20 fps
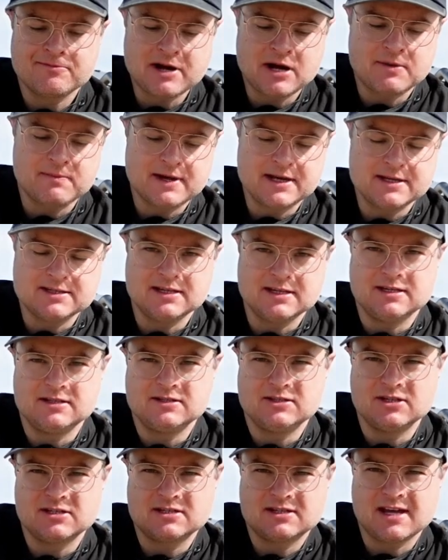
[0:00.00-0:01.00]
mountain bike
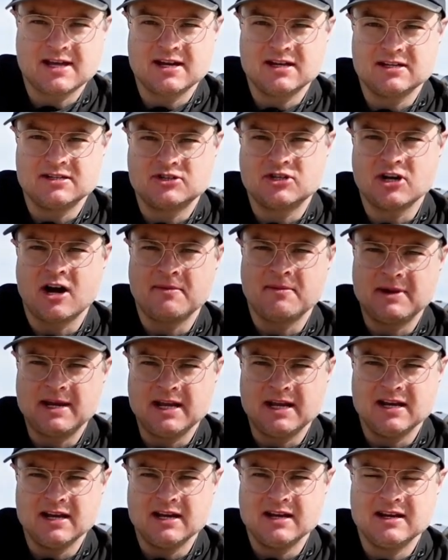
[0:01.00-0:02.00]
scene just kind of
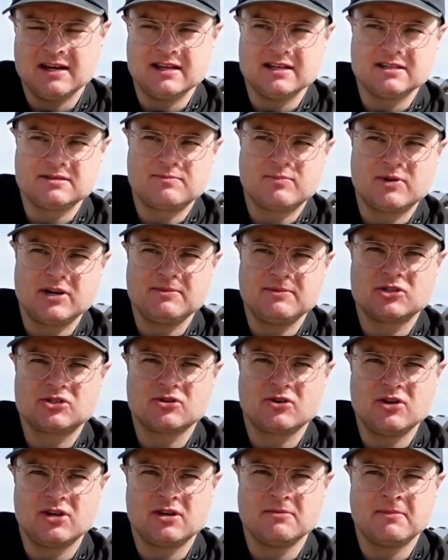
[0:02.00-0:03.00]
dominated, and that's pretty much
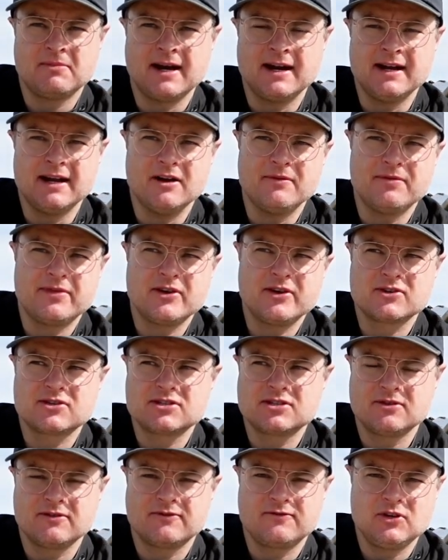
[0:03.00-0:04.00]
all you can buy now. There are
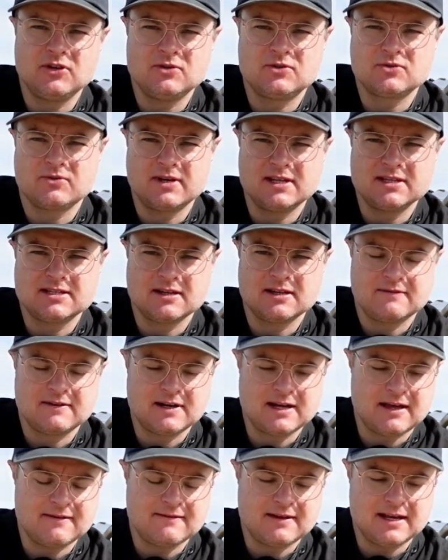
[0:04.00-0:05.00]
still a few
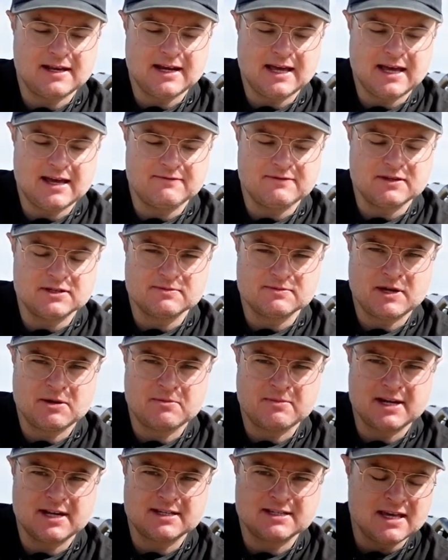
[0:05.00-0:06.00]
27.5-inch
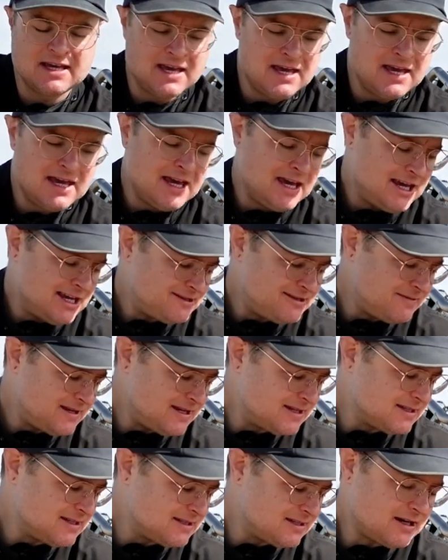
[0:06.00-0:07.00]
mountain bikes. It's
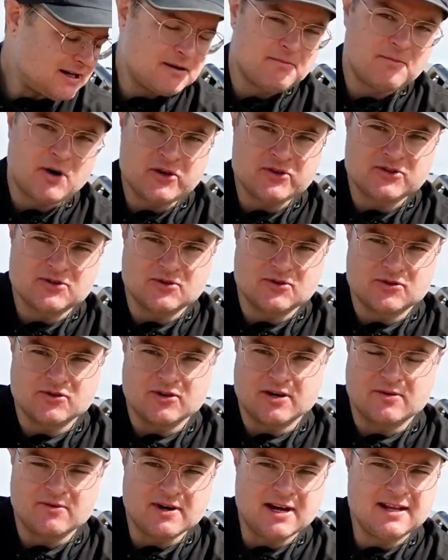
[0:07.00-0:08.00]
because it's like a monster
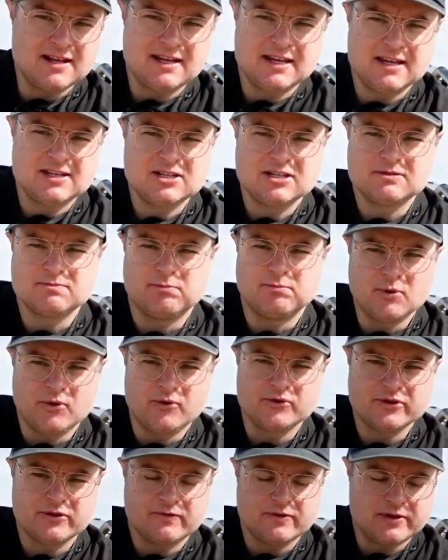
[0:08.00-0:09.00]
truck, right? Like it just
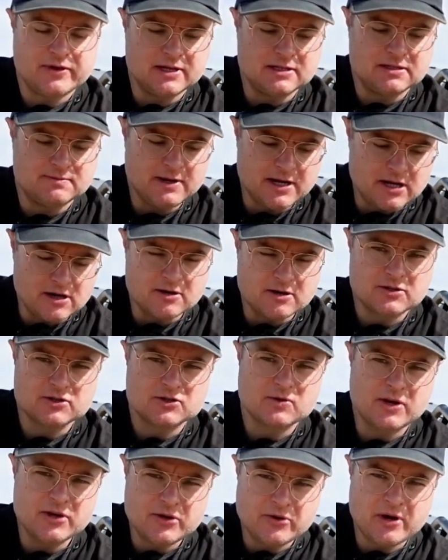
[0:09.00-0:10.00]
bowls over things better.
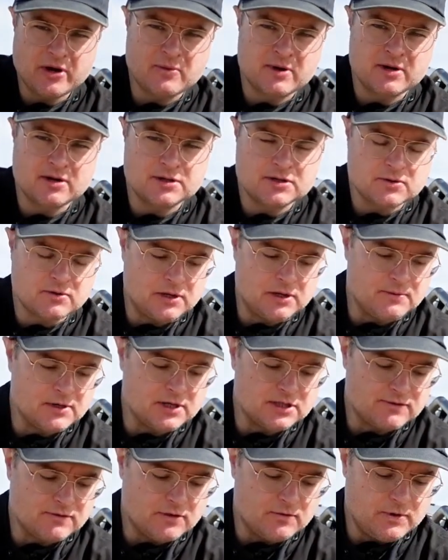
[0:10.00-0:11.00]
So I knew I wanted a
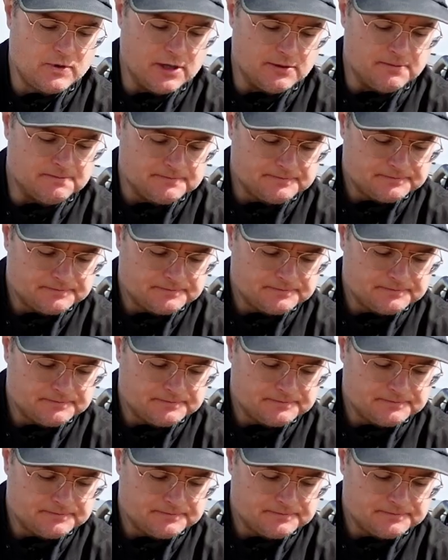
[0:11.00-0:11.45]
21-inch front wheel.